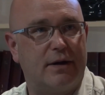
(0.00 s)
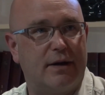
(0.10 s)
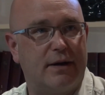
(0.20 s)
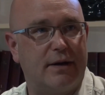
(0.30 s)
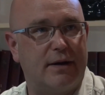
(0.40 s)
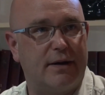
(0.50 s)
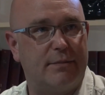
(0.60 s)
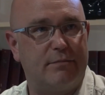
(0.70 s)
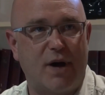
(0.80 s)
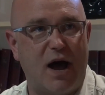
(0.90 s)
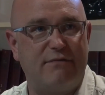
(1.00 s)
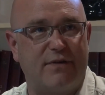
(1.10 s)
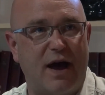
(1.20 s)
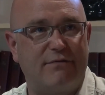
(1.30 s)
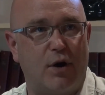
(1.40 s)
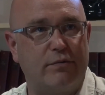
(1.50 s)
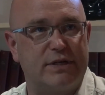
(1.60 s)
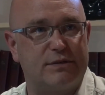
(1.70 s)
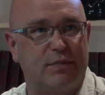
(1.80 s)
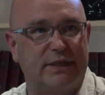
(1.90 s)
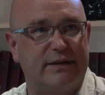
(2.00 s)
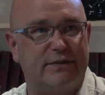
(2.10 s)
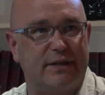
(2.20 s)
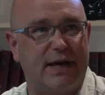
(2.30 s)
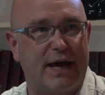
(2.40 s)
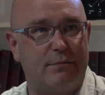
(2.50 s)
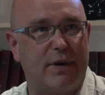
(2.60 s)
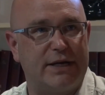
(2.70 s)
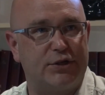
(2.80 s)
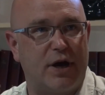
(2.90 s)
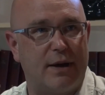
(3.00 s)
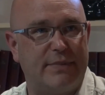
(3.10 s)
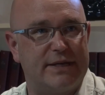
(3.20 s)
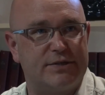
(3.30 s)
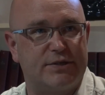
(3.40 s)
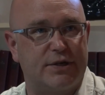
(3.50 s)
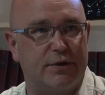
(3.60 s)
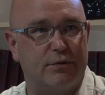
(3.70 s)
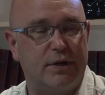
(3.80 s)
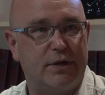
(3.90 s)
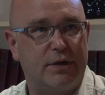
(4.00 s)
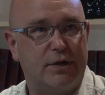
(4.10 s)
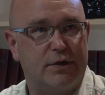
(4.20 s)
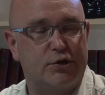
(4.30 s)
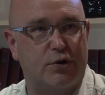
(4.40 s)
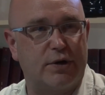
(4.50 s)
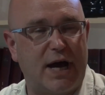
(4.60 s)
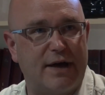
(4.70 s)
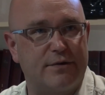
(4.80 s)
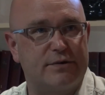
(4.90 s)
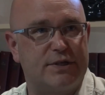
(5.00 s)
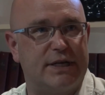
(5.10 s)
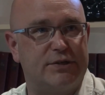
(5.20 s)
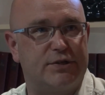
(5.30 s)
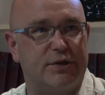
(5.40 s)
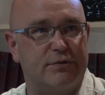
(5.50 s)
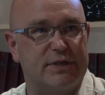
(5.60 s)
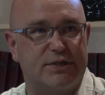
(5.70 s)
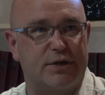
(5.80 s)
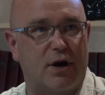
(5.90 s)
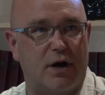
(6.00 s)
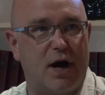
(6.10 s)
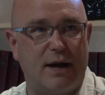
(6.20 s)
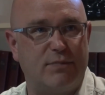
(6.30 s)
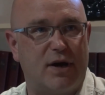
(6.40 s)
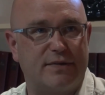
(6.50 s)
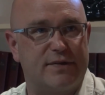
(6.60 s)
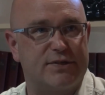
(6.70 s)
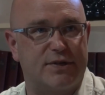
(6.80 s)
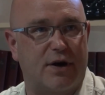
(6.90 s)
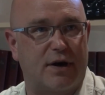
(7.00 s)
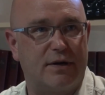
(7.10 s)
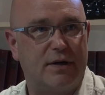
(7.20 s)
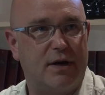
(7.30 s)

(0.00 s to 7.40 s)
I've always believed in that. My job is to turn others into a star. I'm not the star.